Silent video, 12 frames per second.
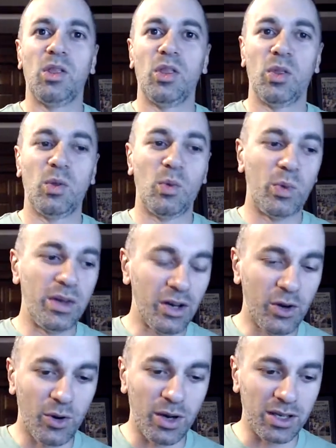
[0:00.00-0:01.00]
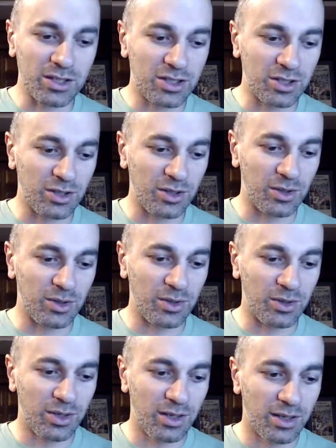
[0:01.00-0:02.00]
We are going
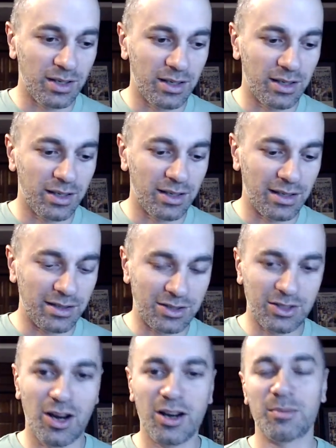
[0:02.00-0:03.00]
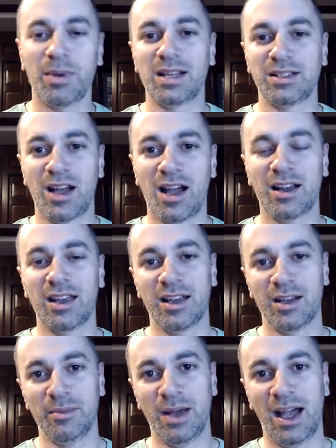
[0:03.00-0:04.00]
to start by talking
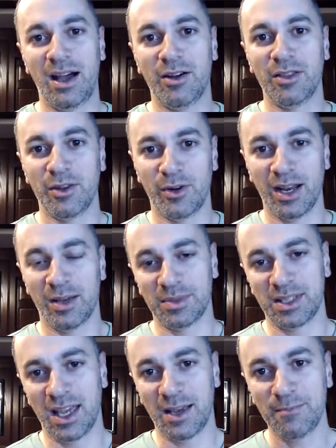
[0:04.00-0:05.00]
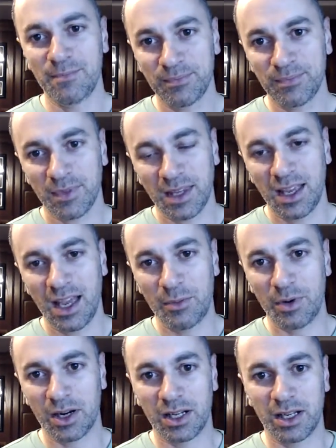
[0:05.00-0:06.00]
about the Rams game, and we're
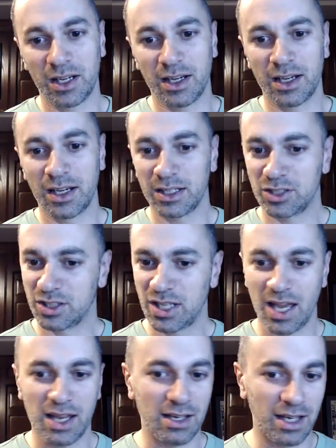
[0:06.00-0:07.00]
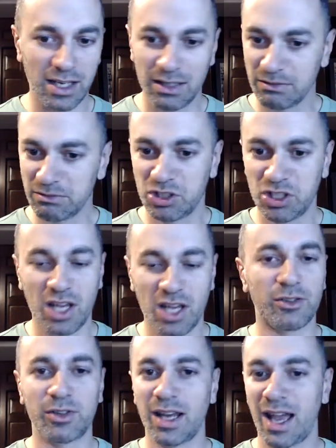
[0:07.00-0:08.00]
going to just get general
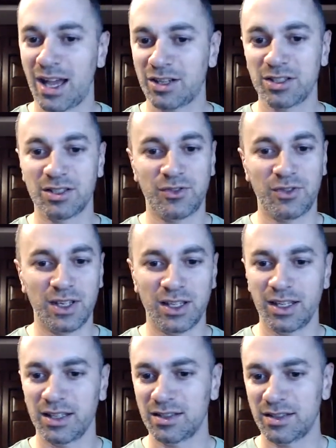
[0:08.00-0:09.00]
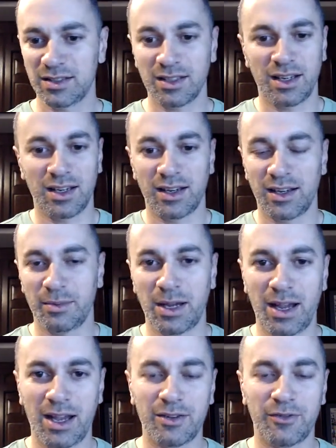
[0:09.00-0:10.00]
reactions, feelings about
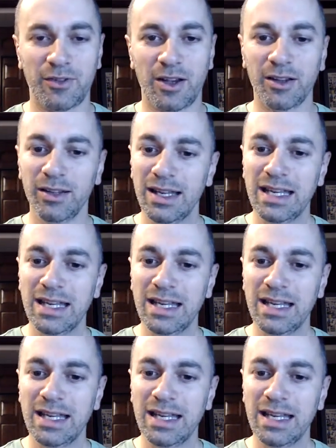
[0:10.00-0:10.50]
how you felt.